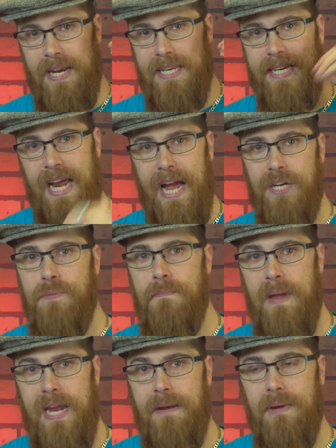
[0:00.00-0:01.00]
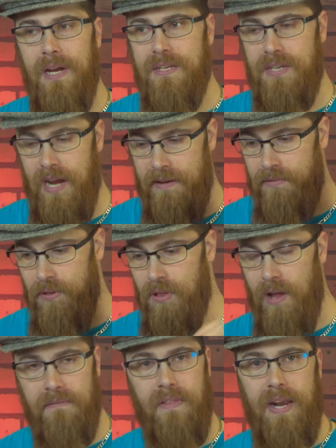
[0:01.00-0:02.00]
Dash main because I have
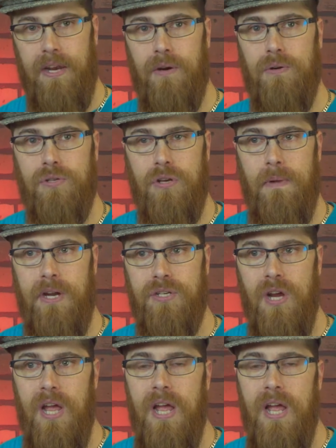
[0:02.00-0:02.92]
loved that hero so much